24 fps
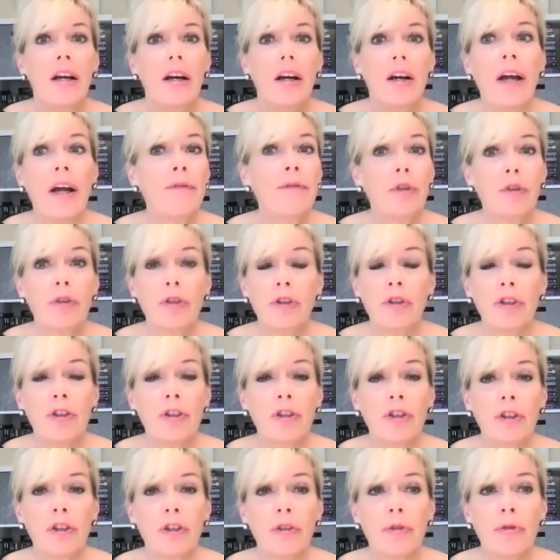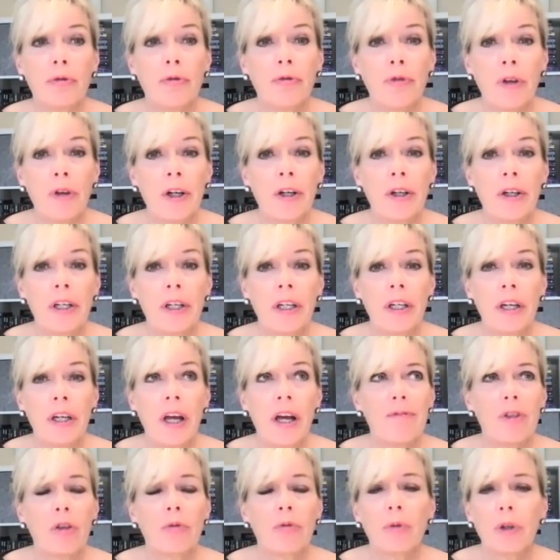I'm certain you're very
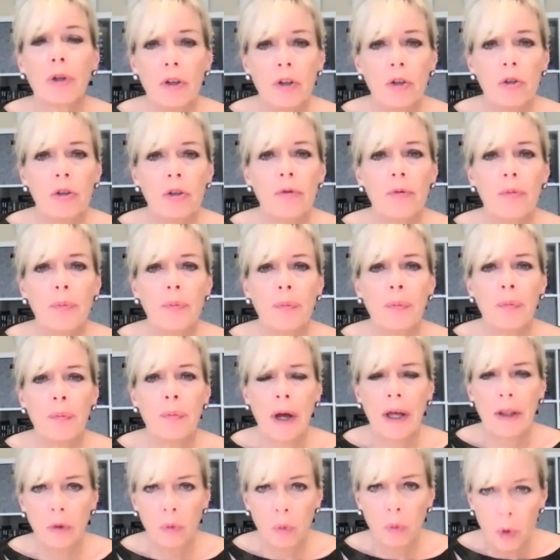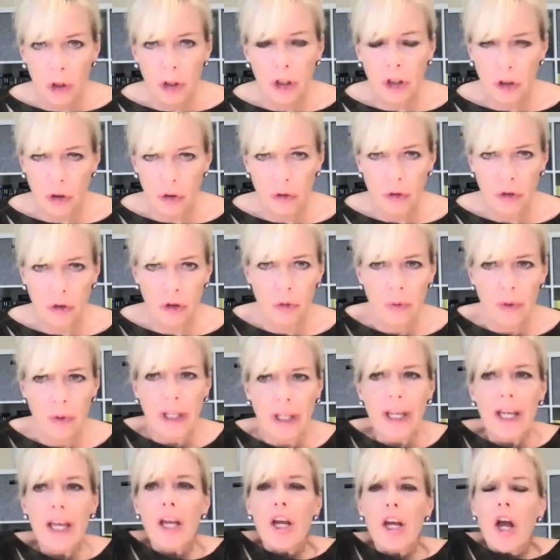thrilled by the work you're doing.